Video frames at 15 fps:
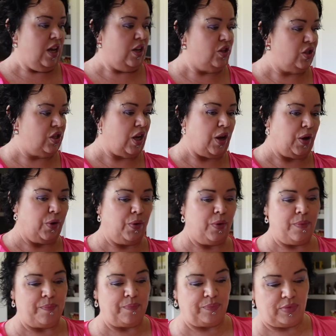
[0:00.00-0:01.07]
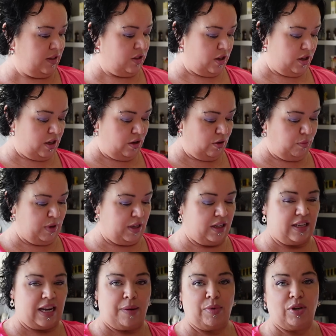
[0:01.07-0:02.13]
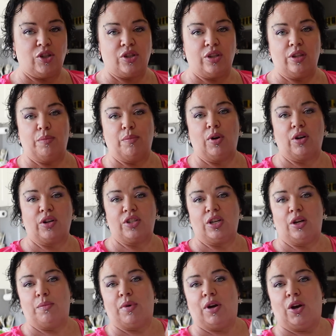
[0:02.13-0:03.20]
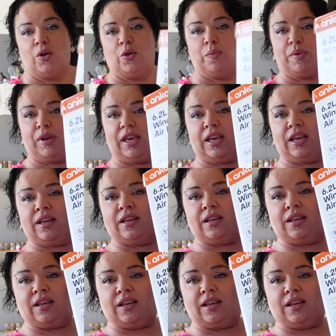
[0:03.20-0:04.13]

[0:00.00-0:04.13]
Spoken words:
So it's got a little bit of damage to the box, so I'm hoping